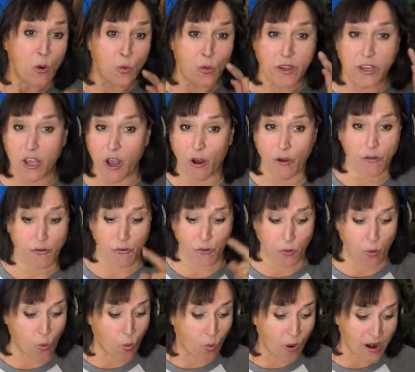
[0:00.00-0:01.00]
We go
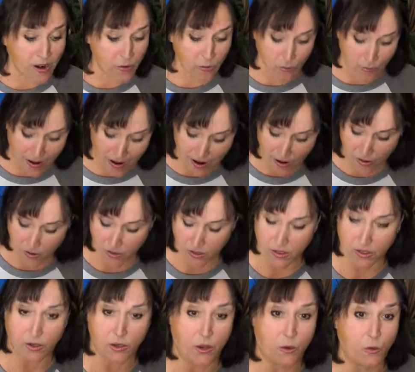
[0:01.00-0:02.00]
through one round
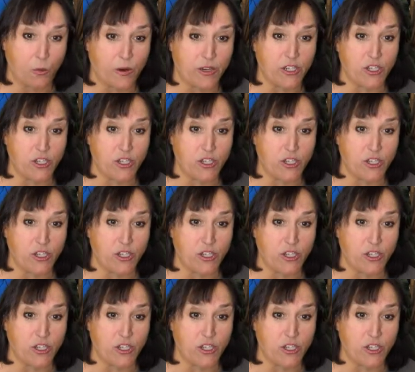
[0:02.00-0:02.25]
and we